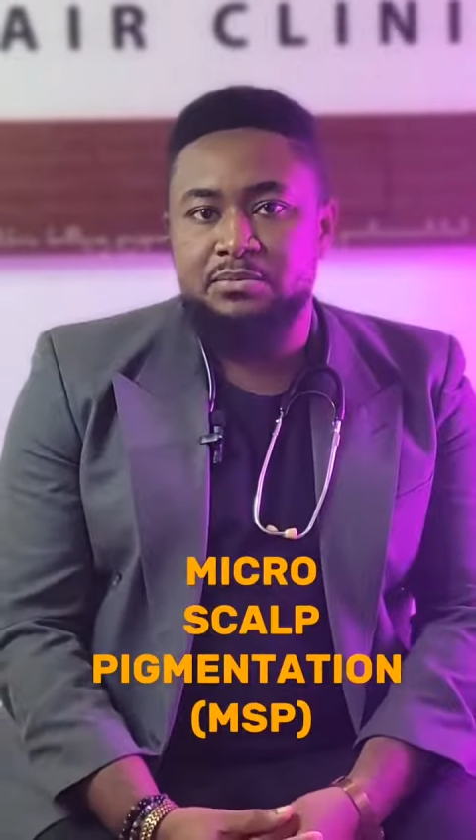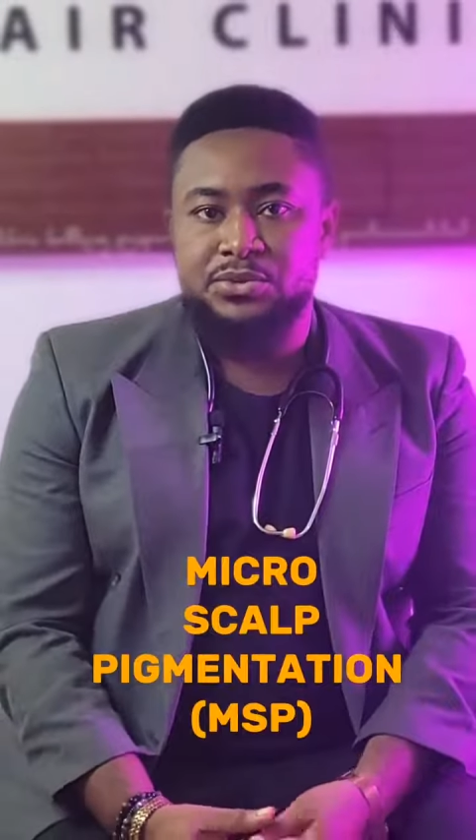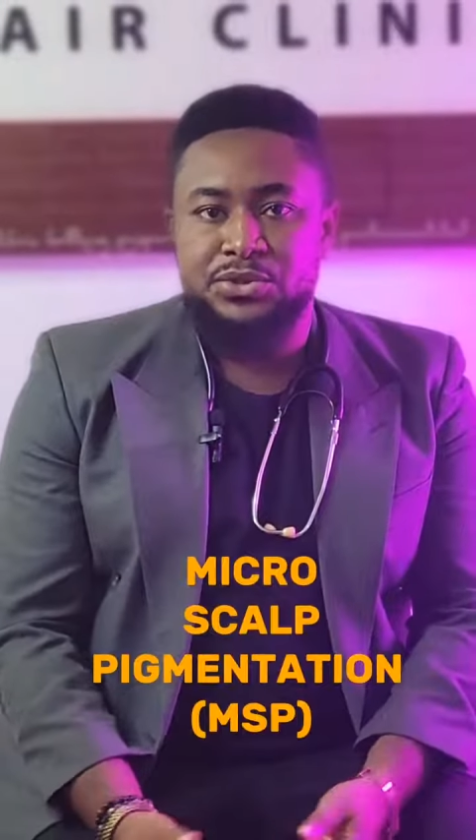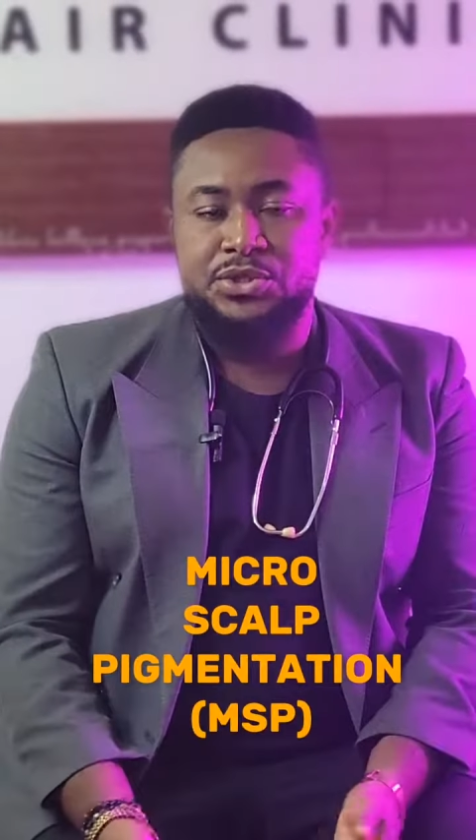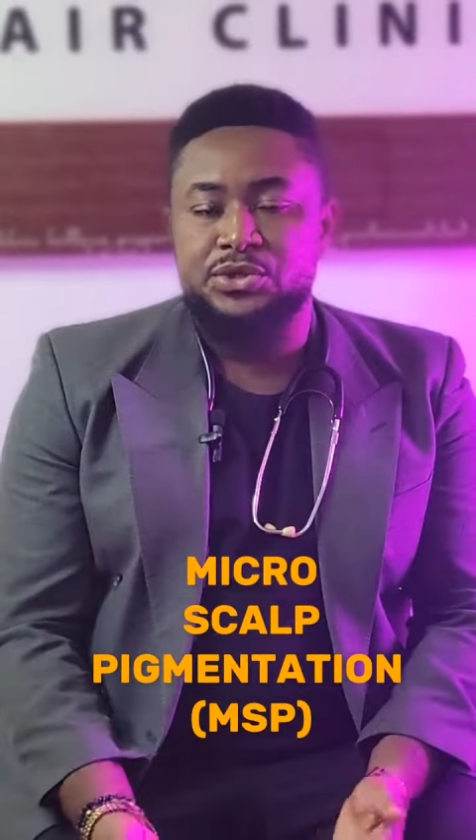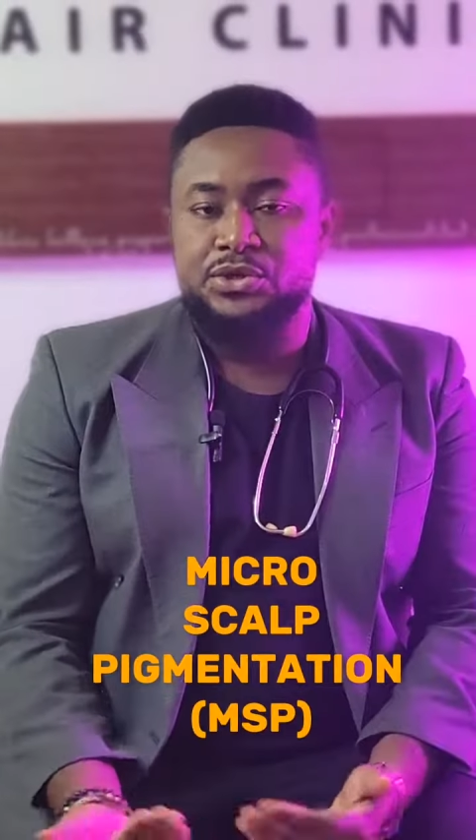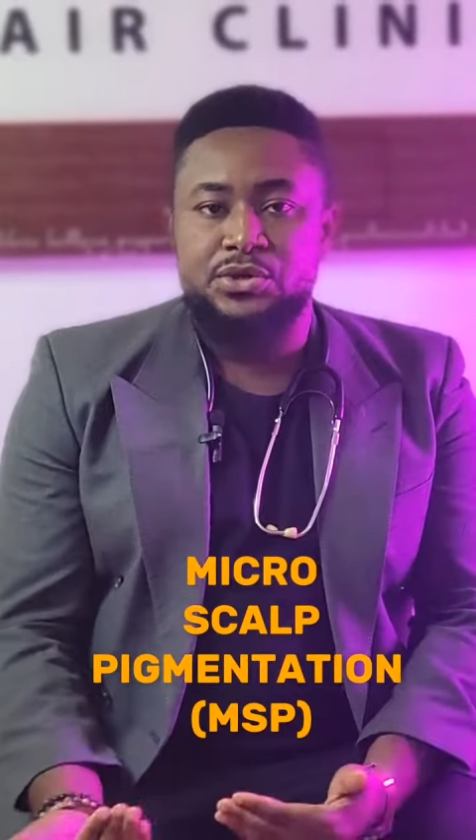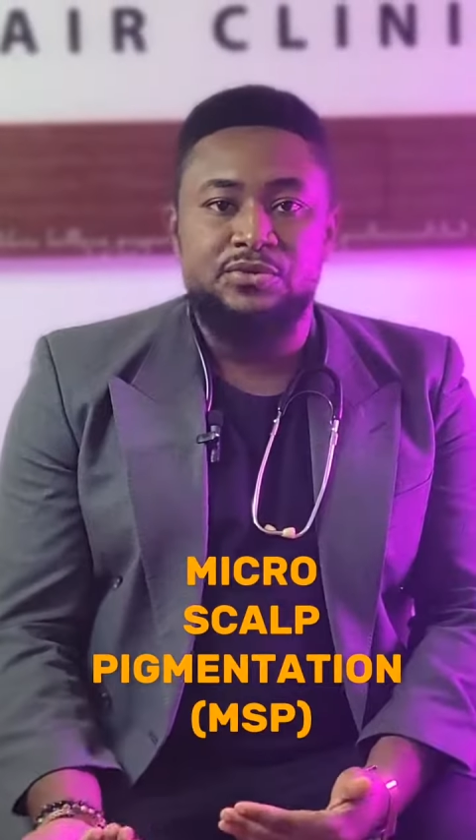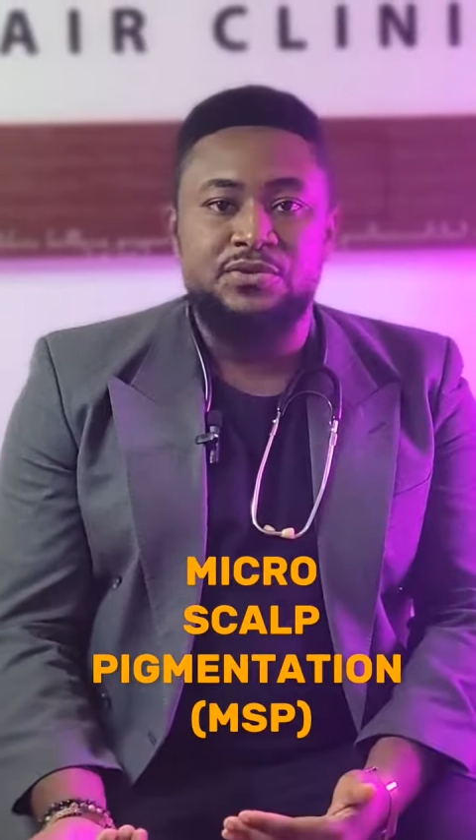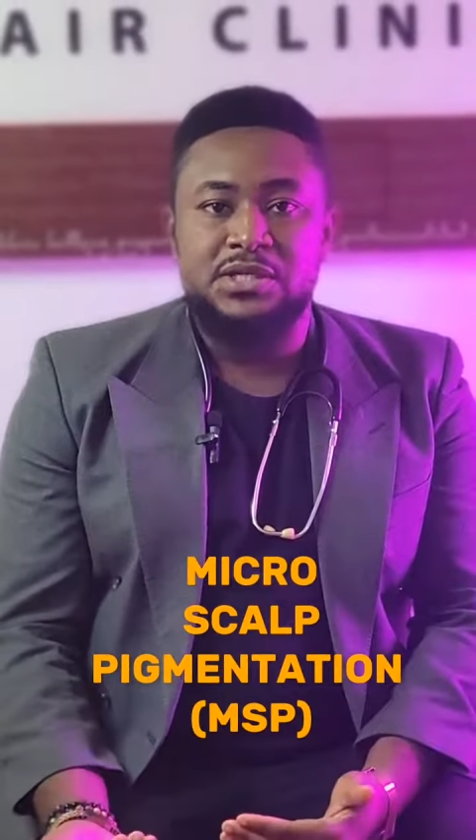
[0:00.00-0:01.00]
procedure
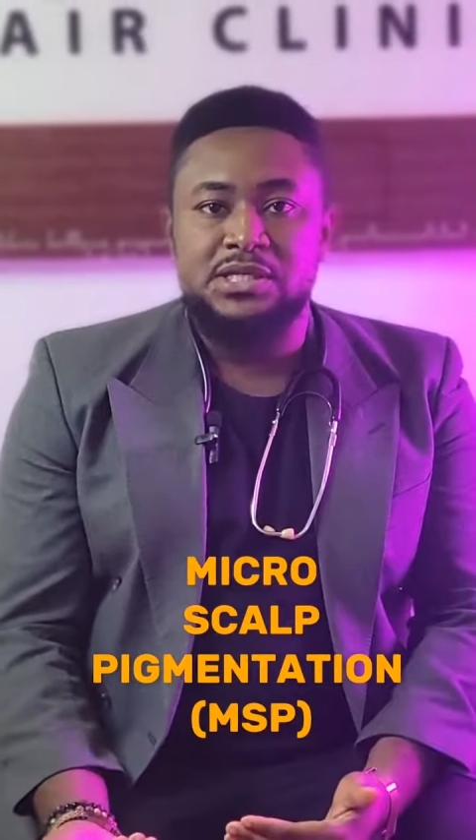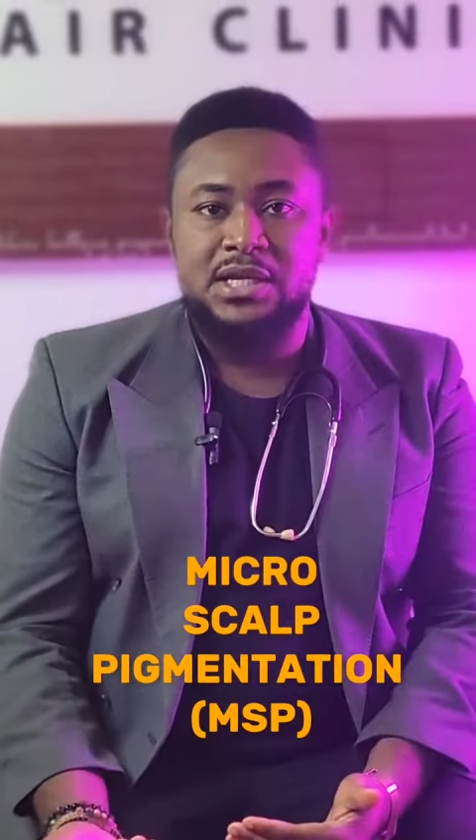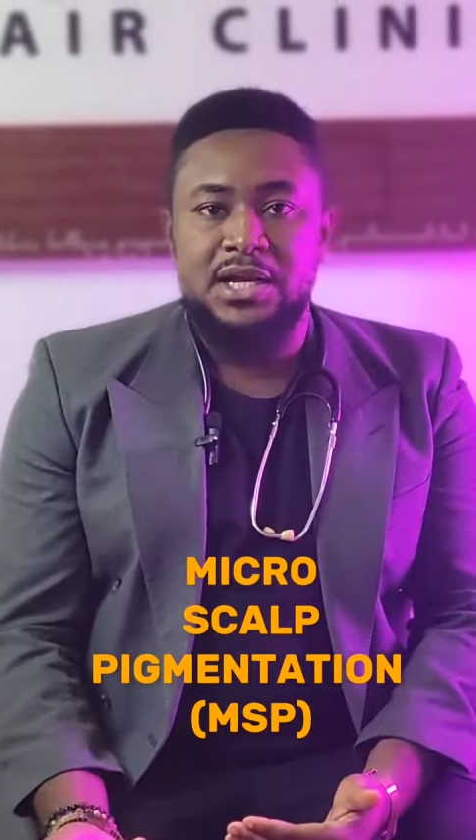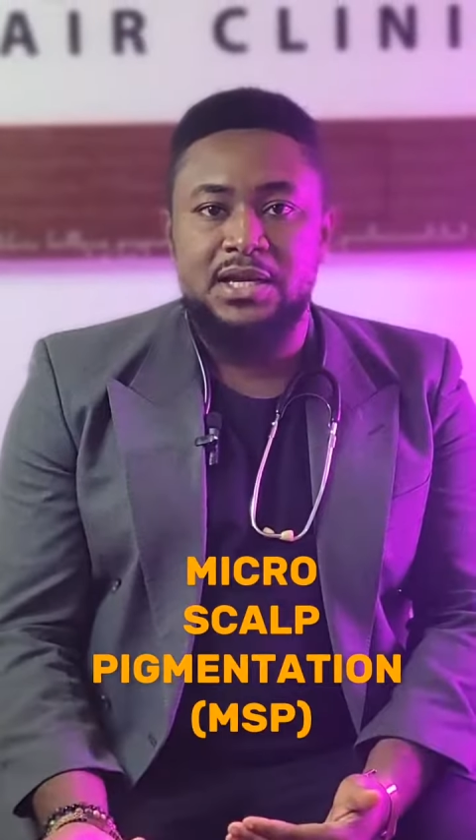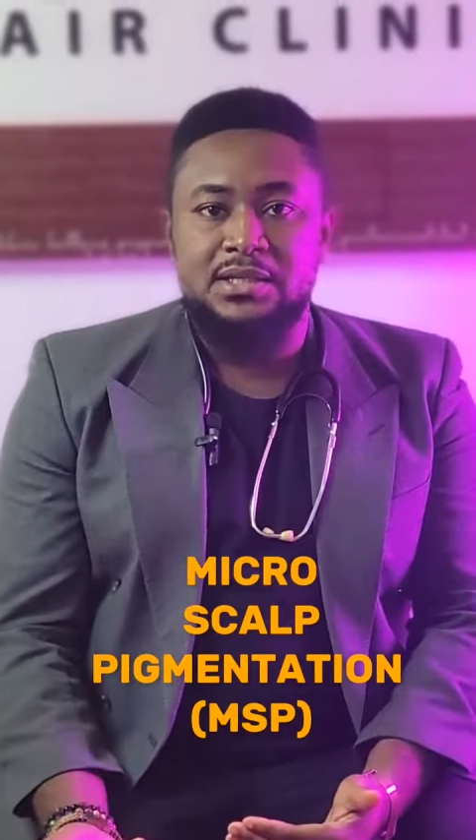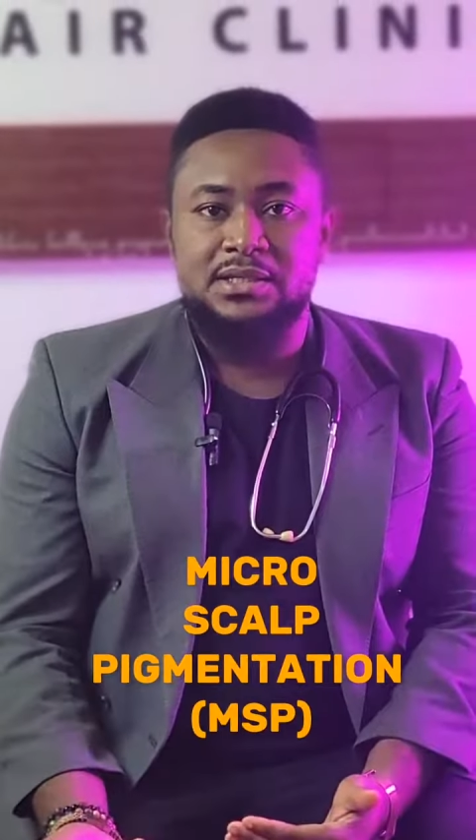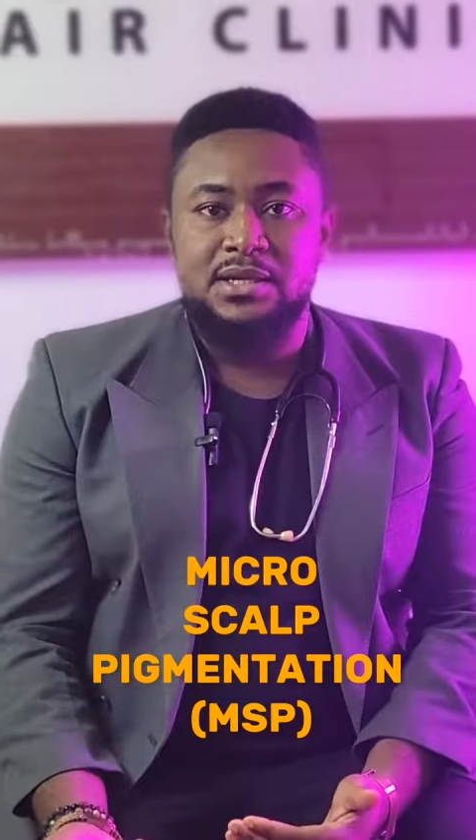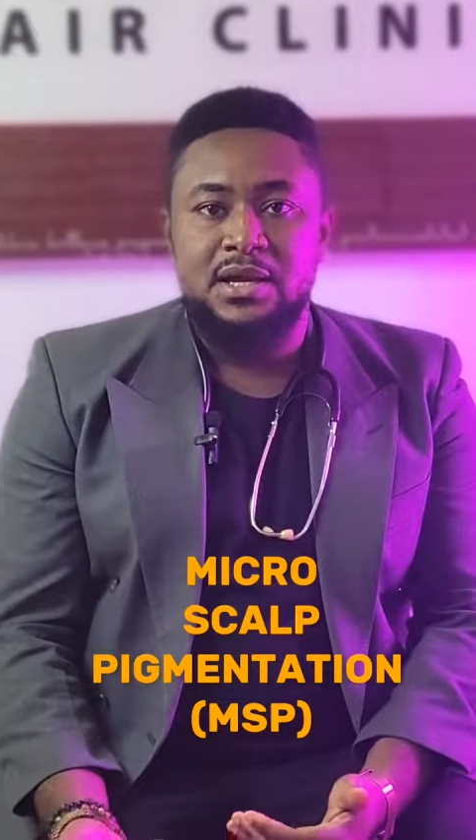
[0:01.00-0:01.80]
done for this client.